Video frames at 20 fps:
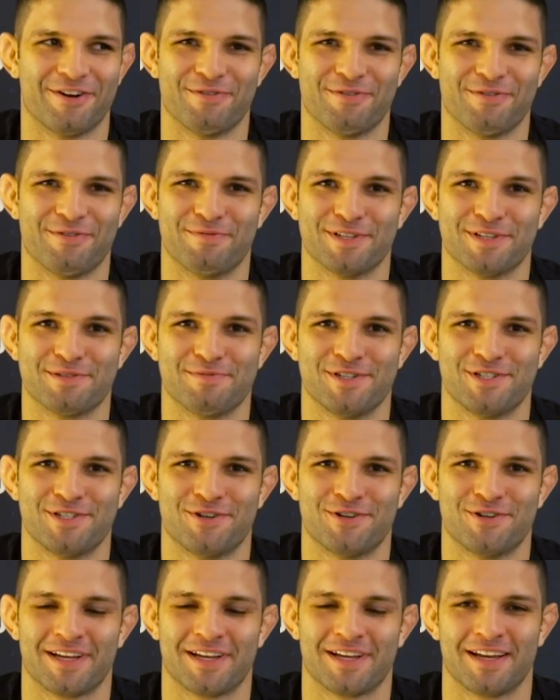no, you must be
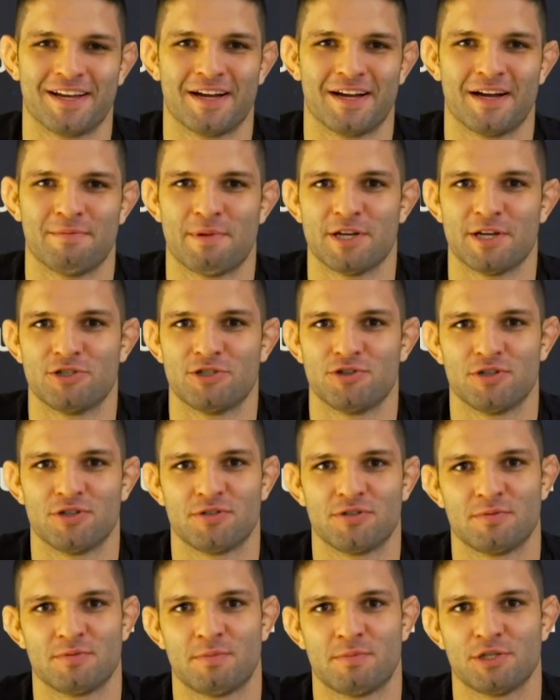joking. Uh, my
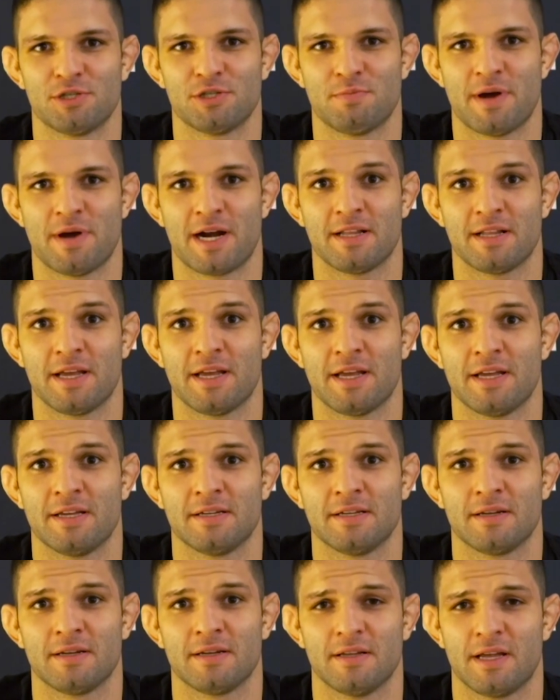jiu-jitsu is much better than he
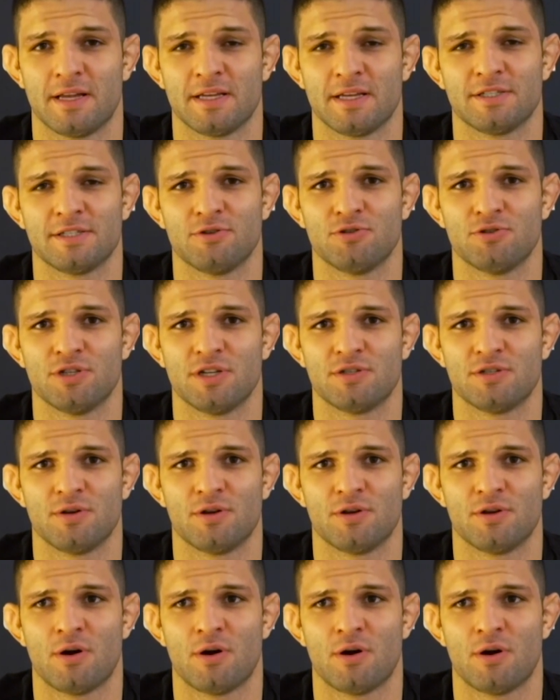than his jiu-jitsu.